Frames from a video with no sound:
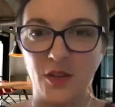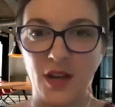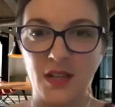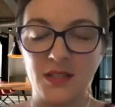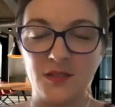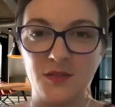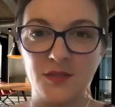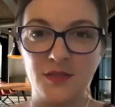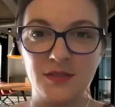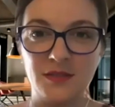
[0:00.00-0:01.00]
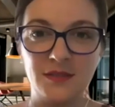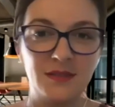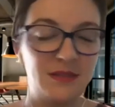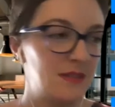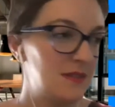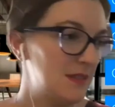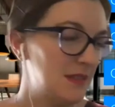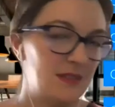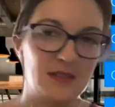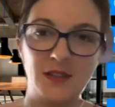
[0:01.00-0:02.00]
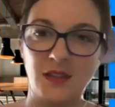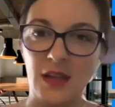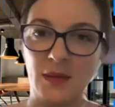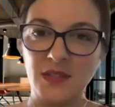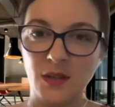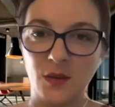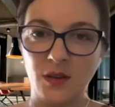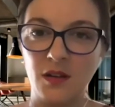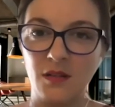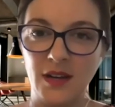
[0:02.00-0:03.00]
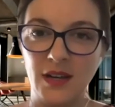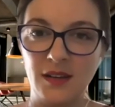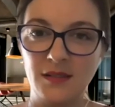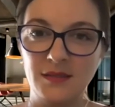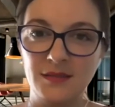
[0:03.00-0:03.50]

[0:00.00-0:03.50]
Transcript: kinds of climates going on right now.